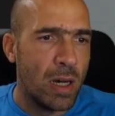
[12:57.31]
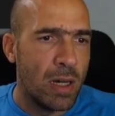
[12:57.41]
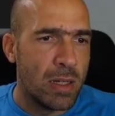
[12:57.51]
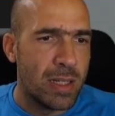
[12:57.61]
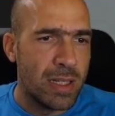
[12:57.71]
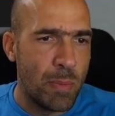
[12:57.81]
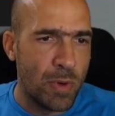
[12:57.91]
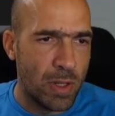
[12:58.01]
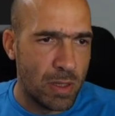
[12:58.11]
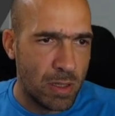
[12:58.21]
a
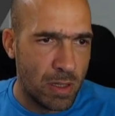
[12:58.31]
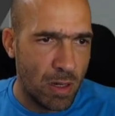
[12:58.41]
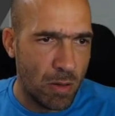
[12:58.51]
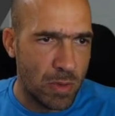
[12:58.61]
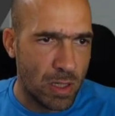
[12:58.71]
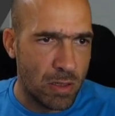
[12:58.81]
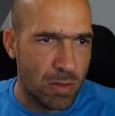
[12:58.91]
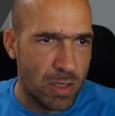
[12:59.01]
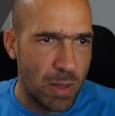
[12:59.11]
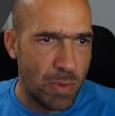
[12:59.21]
separate
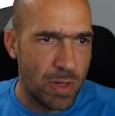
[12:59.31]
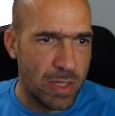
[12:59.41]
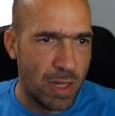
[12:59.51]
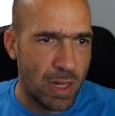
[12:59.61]
object. So separate